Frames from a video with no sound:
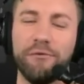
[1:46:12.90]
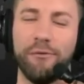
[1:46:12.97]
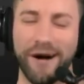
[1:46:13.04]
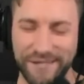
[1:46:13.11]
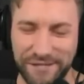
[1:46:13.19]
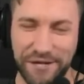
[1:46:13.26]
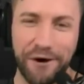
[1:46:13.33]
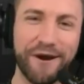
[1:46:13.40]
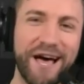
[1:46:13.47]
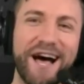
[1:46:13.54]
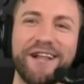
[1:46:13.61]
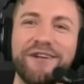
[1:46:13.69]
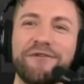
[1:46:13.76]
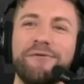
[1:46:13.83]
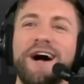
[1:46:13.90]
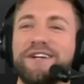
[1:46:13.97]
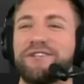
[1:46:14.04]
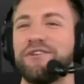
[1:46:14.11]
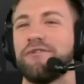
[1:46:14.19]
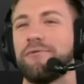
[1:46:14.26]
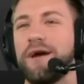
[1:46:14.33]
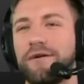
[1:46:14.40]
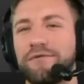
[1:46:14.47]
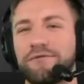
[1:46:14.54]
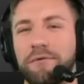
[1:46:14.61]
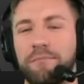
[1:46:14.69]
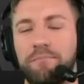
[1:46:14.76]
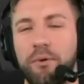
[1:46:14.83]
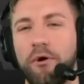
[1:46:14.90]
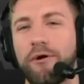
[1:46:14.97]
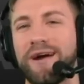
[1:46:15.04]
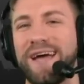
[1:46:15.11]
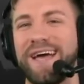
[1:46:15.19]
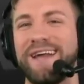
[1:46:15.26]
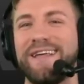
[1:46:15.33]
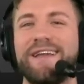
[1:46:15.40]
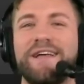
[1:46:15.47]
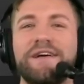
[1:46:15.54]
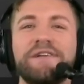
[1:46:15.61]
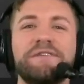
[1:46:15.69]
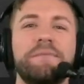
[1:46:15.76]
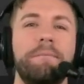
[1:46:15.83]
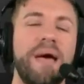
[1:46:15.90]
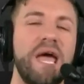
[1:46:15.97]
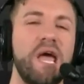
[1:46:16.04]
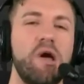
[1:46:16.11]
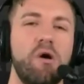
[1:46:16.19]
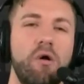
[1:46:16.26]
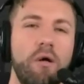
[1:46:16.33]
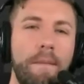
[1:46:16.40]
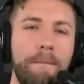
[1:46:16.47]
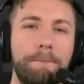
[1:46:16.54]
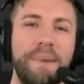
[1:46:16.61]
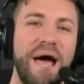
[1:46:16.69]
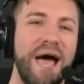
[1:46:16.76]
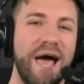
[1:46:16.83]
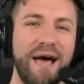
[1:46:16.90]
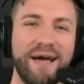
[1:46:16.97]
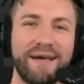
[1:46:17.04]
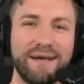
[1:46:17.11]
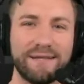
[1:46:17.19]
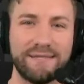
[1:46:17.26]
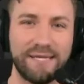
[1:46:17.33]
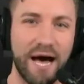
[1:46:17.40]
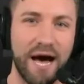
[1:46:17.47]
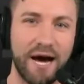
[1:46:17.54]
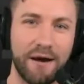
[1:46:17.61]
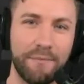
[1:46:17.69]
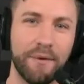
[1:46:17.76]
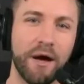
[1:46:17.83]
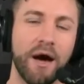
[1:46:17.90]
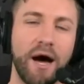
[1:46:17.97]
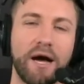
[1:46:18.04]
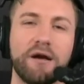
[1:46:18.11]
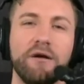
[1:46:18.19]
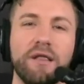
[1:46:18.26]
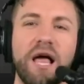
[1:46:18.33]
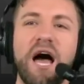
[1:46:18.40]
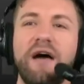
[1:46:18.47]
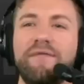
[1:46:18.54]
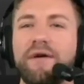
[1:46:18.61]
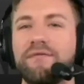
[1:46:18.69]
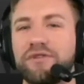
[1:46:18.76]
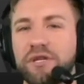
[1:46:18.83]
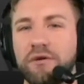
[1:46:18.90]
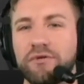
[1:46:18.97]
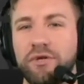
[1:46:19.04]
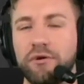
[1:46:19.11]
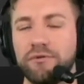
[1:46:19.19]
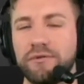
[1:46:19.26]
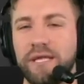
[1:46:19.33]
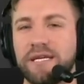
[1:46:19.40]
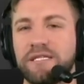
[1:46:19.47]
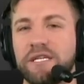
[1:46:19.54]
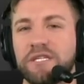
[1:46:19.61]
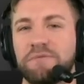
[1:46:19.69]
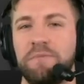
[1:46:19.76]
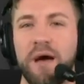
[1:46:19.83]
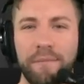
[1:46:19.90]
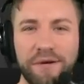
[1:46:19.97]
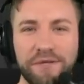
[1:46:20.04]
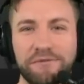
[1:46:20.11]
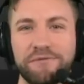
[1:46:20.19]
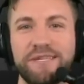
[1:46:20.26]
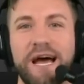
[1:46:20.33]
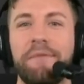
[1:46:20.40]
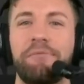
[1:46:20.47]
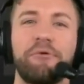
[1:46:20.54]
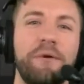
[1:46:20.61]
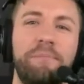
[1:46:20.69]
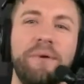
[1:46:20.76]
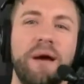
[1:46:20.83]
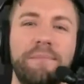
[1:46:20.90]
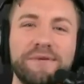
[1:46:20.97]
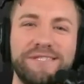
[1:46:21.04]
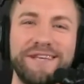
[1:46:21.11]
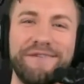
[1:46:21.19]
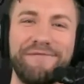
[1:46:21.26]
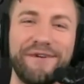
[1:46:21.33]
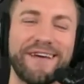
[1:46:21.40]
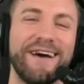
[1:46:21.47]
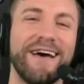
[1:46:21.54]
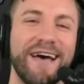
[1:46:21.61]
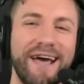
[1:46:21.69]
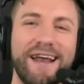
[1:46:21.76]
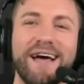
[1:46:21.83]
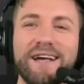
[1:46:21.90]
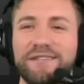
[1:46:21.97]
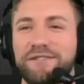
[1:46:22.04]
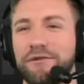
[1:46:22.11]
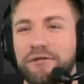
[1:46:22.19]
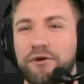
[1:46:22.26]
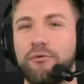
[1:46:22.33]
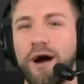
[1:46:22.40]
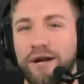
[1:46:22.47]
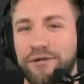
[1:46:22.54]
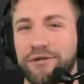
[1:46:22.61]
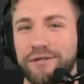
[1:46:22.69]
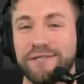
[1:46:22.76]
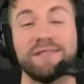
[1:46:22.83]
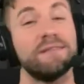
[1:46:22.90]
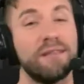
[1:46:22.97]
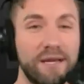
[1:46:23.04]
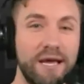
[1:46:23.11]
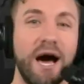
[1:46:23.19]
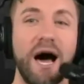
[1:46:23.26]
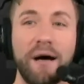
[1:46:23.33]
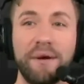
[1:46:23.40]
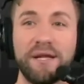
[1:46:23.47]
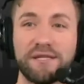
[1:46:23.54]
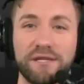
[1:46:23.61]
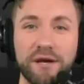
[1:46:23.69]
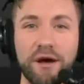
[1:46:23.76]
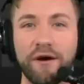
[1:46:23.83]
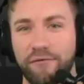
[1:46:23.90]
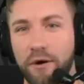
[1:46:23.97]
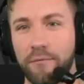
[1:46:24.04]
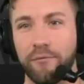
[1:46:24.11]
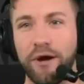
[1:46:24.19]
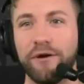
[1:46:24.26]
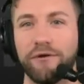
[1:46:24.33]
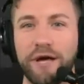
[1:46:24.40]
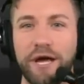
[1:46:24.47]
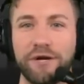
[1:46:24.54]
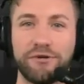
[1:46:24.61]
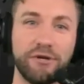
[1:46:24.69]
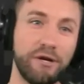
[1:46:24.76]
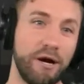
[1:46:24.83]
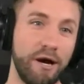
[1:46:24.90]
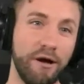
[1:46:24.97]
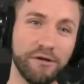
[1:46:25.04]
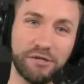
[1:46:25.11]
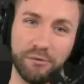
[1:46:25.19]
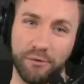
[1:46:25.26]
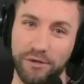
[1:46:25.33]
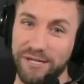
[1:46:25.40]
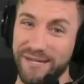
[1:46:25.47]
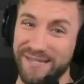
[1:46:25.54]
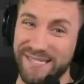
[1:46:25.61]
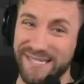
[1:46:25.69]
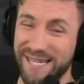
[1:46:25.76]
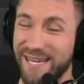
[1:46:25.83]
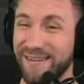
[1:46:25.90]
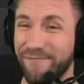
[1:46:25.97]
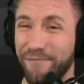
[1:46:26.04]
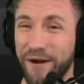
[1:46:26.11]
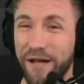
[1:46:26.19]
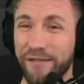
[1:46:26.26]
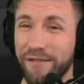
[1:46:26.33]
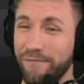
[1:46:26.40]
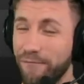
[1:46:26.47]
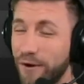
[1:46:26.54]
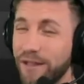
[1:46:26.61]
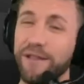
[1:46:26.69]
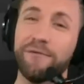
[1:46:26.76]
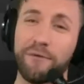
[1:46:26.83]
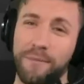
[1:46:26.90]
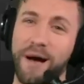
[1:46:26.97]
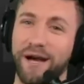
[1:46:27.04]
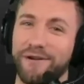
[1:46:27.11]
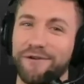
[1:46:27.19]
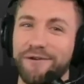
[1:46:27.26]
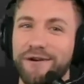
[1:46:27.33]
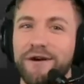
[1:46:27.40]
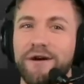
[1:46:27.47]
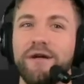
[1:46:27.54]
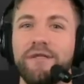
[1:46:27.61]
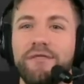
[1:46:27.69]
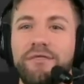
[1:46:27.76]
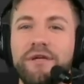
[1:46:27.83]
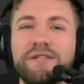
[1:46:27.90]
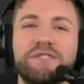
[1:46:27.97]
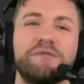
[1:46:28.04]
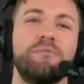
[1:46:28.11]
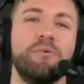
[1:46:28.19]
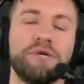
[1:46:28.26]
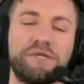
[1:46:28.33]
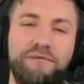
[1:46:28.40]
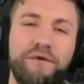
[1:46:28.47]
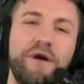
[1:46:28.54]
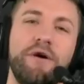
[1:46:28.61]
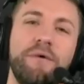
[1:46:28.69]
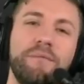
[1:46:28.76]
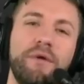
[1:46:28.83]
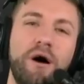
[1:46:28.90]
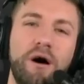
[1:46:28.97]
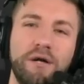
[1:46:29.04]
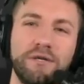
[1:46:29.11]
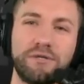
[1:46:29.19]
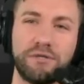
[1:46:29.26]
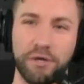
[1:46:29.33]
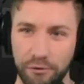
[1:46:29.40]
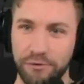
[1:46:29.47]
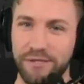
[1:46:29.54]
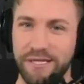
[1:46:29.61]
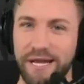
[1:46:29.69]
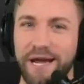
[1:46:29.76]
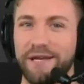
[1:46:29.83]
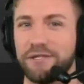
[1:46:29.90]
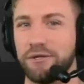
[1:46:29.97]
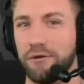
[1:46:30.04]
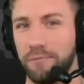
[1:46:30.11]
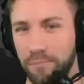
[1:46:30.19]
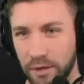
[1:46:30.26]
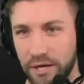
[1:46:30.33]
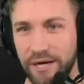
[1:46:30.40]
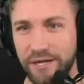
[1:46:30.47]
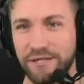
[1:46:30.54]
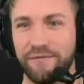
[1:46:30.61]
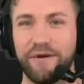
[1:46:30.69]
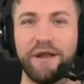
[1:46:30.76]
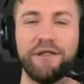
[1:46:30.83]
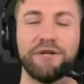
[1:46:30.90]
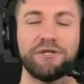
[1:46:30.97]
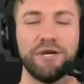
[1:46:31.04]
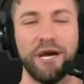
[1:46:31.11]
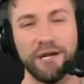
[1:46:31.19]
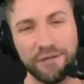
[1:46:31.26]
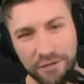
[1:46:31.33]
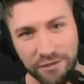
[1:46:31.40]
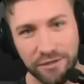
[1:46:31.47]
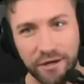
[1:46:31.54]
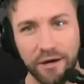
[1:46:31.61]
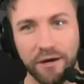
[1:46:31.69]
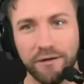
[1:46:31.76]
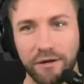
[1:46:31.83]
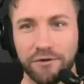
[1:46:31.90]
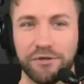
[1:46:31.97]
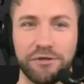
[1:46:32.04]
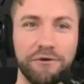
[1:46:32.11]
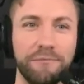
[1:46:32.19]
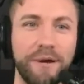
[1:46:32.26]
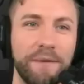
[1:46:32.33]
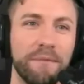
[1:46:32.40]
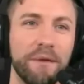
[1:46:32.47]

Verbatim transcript: what's going on? You're watching the Raiders Report, and it is mailbag time. I go live every single Tuesday, 6 p.m. Eastern Time, 3 p.m. Pacific, and I answer the questions, the comments from Raider Nation. I also want you to say, friend, friendly reminder, this was filmed on Tuesday, so please, if anything changes, don't shoot me.